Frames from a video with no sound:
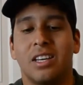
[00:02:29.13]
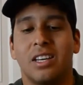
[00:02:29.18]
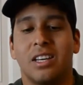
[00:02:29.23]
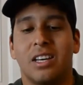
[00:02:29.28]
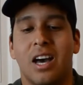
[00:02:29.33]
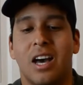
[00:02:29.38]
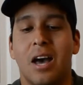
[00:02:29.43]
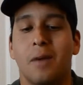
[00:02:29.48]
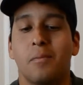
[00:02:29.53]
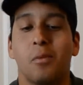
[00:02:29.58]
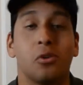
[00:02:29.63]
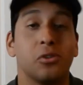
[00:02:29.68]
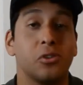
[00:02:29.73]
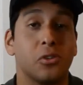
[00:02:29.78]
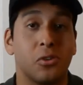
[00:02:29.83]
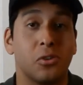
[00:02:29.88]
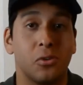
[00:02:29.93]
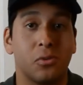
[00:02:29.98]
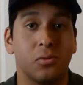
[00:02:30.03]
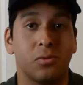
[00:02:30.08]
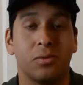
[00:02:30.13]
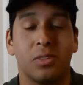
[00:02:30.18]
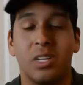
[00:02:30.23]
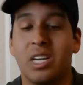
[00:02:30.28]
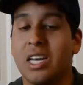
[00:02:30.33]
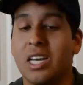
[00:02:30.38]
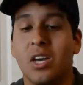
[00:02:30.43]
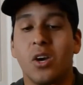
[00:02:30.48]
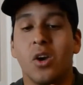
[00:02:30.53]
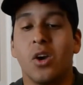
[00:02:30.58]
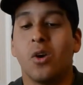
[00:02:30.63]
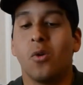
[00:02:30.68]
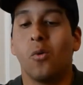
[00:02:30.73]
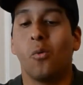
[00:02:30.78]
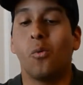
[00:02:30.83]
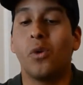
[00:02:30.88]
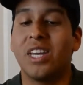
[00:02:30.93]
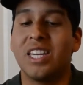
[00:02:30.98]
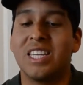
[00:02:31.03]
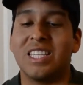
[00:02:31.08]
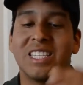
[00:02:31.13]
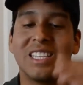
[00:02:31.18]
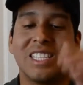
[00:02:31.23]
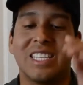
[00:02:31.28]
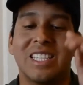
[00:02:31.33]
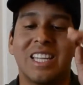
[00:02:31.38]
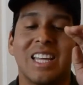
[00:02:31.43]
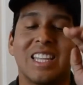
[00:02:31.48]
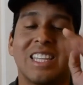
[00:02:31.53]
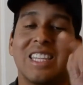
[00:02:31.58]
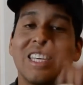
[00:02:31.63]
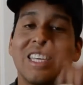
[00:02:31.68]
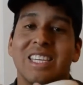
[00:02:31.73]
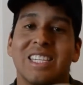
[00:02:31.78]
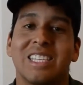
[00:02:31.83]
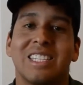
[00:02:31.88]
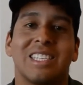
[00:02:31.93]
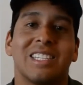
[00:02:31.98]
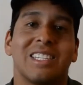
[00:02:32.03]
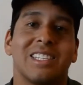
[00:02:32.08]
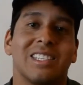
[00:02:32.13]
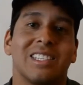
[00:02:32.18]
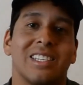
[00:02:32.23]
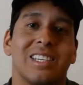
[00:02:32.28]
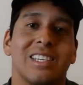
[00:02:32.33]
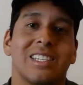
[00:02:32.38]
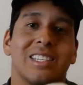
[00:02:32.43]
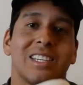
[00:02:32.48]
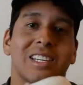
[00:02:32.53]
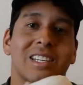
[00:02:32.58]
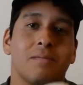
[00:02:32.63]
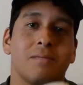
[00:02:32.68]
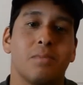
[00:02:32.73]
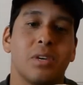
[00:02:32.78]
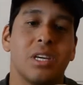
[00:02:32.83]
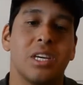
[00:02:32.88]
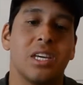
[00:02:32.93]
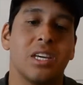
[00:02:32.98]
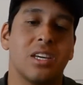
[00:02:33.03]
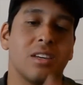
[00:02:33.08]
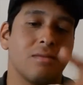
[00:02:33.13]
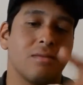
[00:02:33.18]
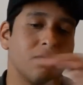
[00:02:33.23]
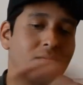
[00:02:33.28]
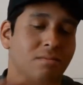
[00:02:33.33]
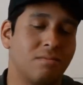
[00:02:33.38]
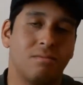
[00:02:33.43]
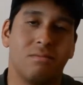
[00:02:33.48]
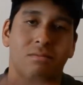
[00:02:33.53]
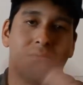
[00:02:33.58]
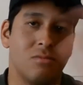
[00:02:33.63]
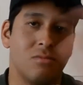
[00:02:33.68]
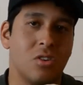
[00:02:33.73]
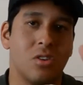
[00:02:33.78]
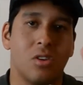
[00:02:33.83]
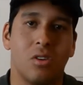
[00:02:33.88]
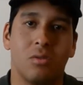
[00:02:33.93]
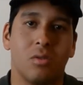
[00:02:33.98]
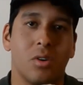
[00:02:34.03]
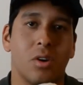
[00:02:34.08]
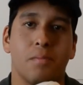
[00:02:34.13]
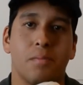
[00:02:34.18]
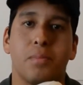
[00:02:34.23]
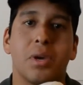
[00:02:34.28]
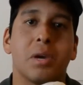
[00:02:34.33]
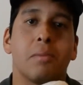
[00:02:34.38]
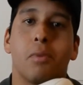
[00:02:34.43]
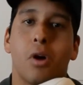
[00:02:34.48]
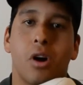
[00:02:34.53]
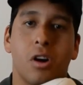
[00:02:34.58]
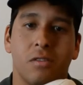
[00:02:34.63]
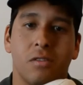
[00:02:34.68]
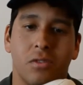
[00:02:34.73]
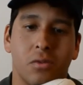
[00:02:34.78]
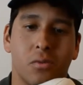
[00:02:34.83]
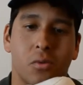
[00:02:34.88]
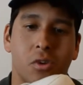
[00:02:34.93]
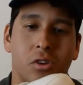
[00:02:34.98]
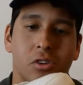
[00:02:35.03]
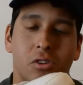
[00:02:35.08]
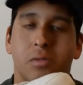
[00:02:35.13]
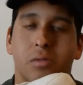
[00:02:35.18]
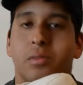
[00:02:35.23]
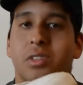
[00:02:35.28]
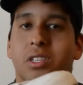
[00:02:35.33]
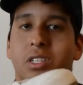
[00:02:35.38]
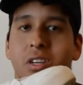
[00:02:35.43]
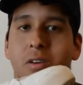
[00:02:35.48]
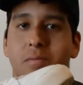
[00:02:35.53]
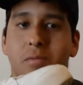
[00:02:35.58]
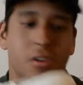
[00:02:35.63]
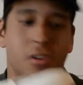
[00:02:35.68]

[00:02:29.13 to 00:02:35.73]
I'm also witnessing that this is going to be, a big part of the wardrobe this summer.